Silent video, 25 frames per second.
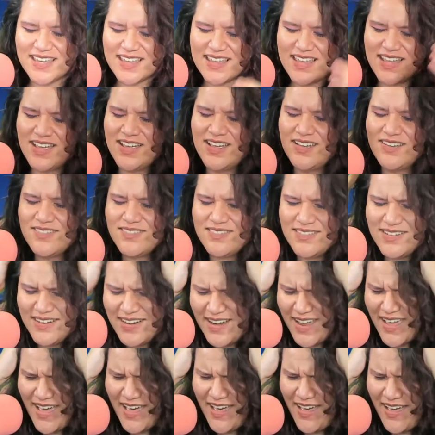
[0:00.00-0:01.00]

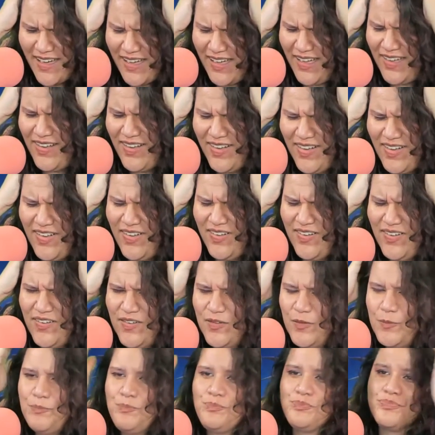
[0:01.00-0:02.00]
oh
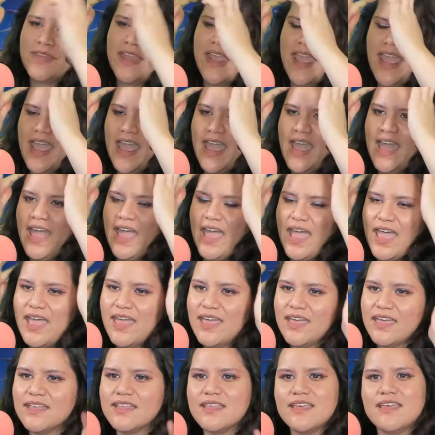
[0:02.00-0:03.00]
no.
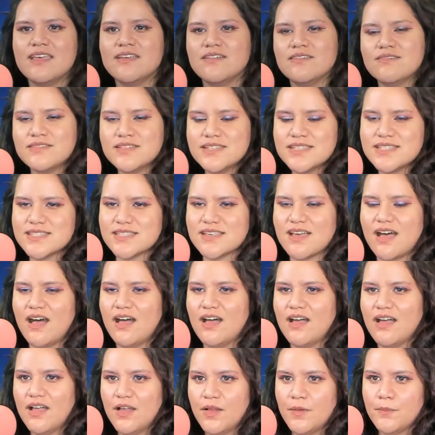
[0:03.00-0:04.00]
And it was
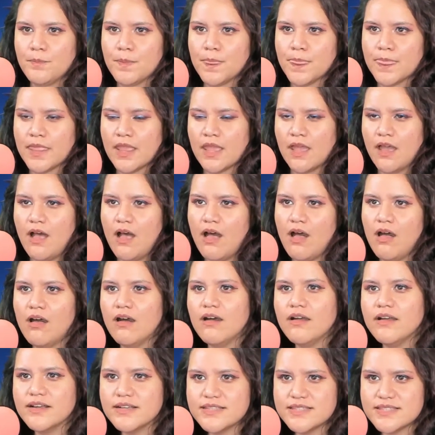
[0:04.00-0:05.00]

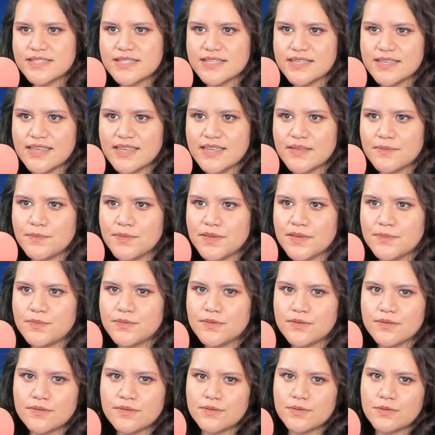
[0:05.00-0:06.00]
hard to get
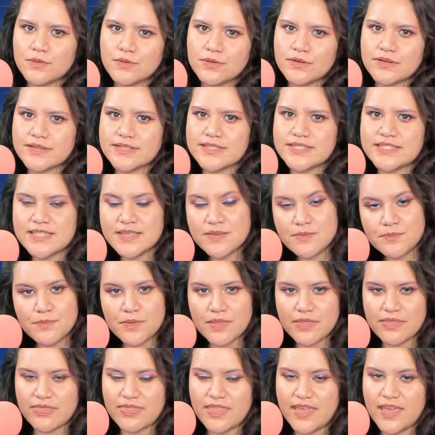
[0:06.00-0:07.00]
people are
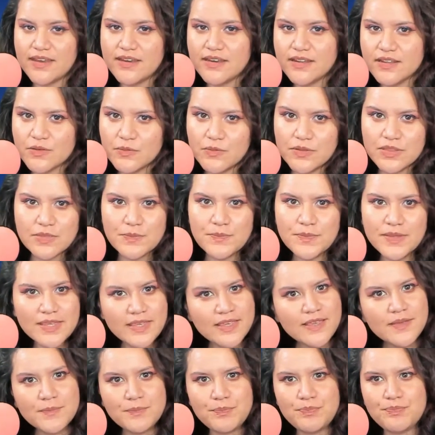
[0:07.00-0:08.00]
sympathetic with
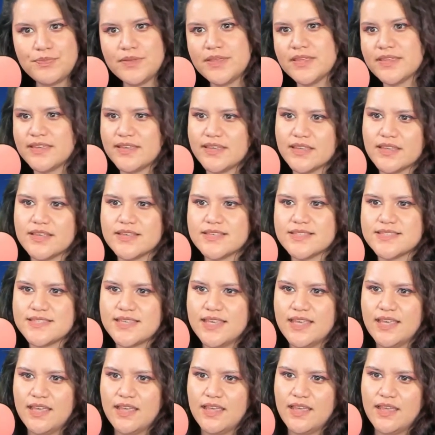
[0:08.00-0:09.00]
me because
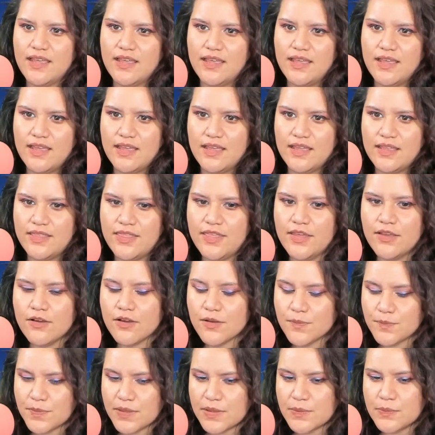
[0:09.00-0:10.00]
there
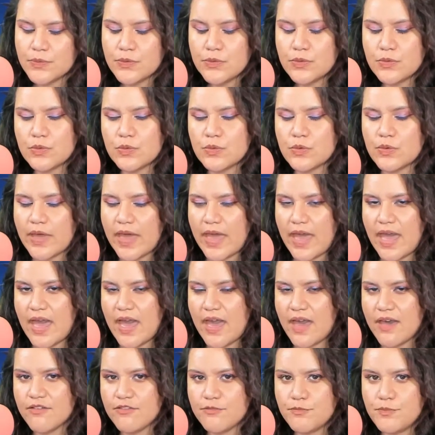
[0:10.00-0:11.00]
are people who
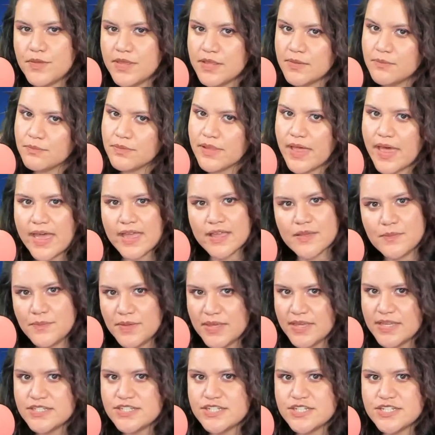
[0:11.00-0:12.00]
have been black
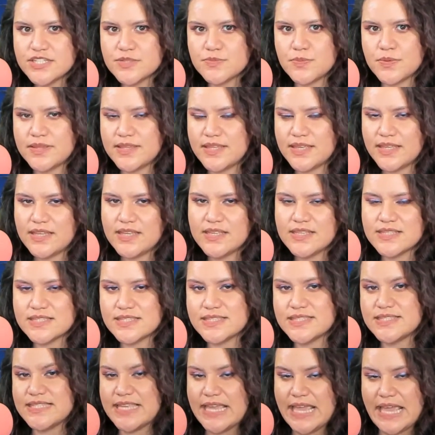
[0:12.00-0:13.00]
mages, but they didn't
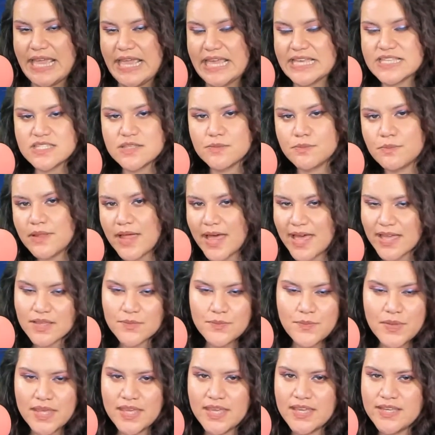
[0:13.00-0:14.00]
stay as a black
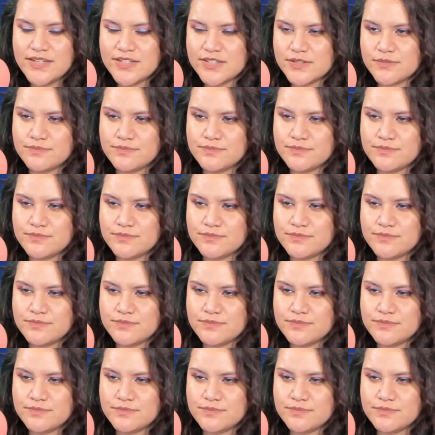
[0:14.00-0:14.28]
mage.